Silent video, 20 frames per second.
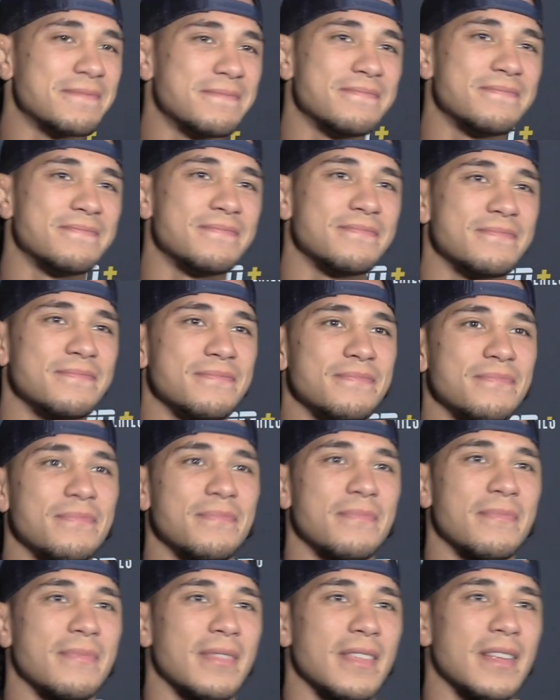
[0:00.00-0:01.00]
It's funny you said
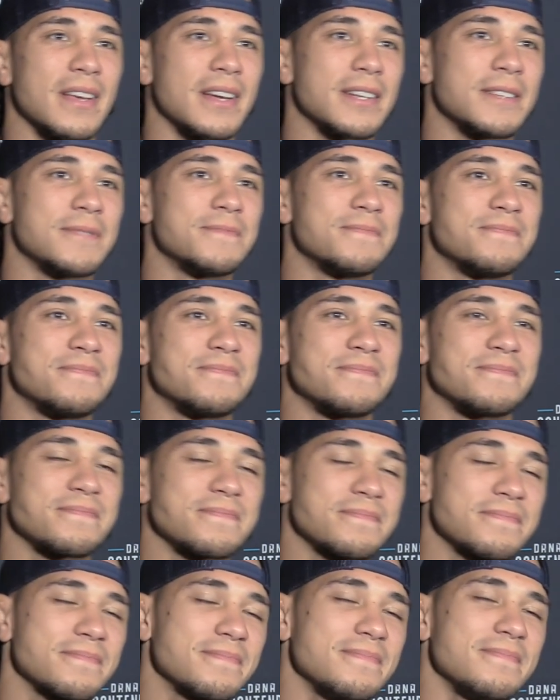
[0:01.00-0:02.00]
it, because as we were
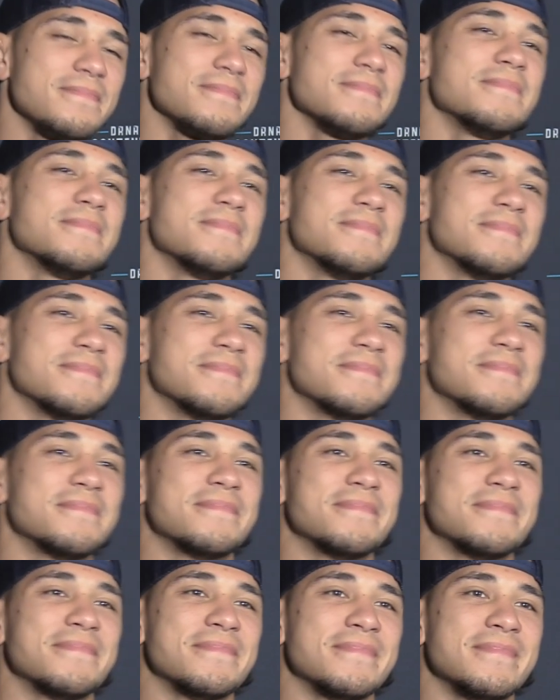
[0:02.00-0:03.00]
watching it, I think we were
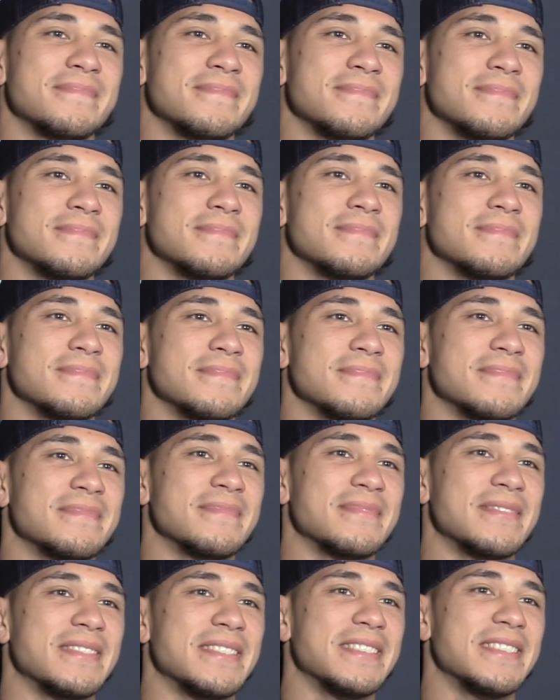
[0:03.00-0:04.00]
all saying, oh, he's passing on him.